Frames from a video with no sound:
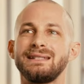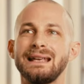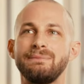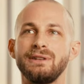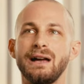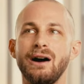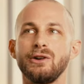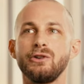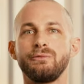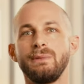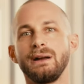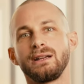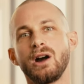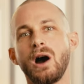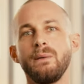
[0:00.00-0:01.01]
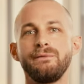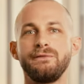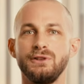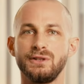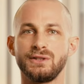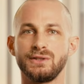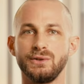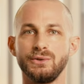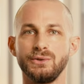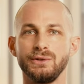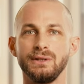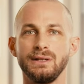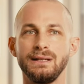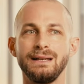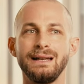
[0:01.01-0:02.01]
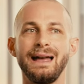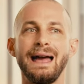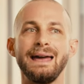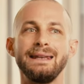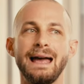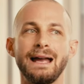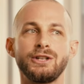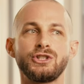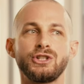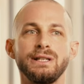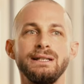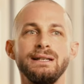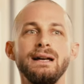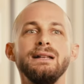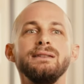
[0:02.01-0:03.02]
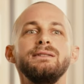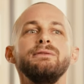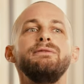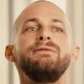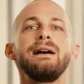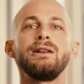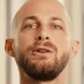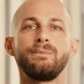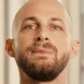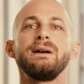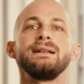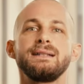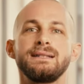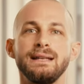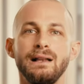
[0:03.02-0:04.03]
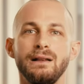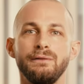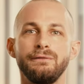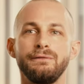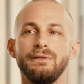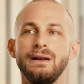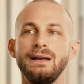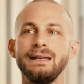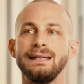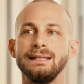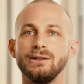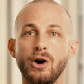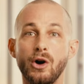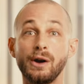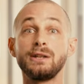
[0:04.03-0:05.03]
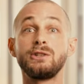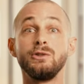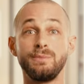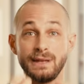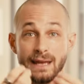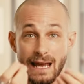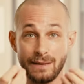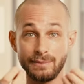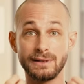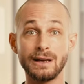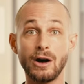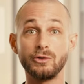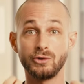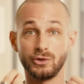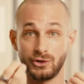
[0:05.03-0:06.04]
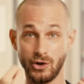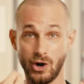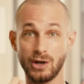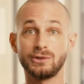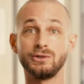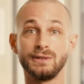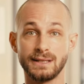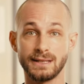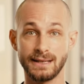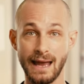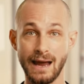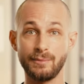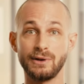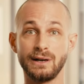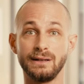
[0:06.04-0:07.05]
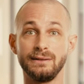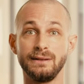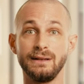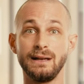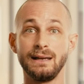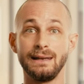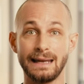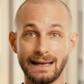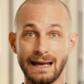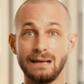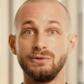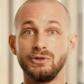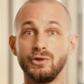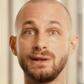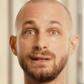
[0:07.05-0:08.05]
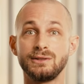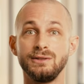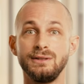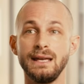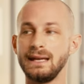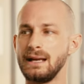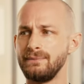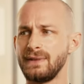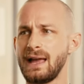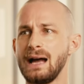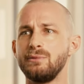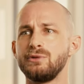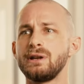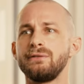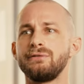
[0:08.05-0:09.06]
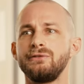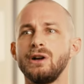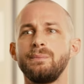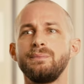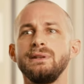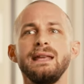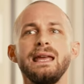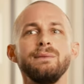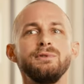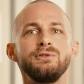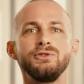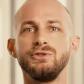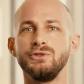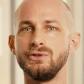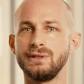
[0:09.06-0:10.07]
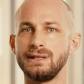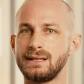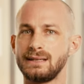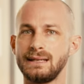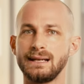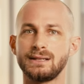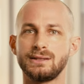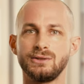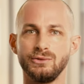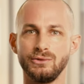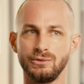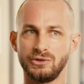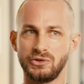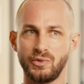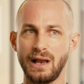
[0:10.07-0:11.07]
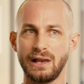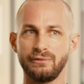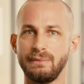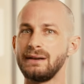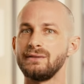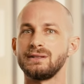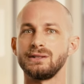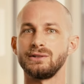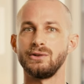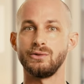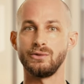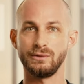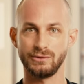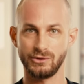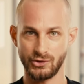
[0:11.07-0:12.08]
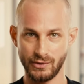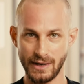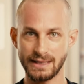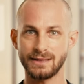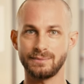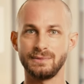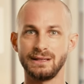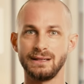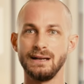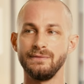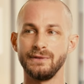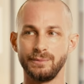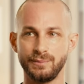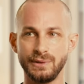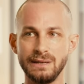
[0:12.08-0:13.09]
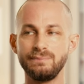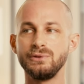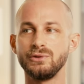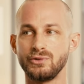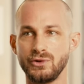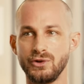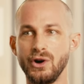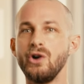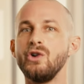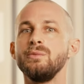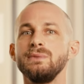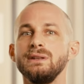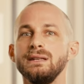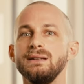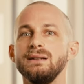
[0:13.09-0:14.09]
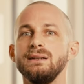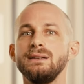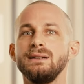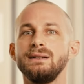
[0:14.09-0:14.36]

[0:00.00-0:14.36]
stepped out of my comfort zone and actually developed myself in order to be able now to talk to this camera like I'm doing today. I would have not been able to do this 6 to 12 months ago. Trust me, the people who know me,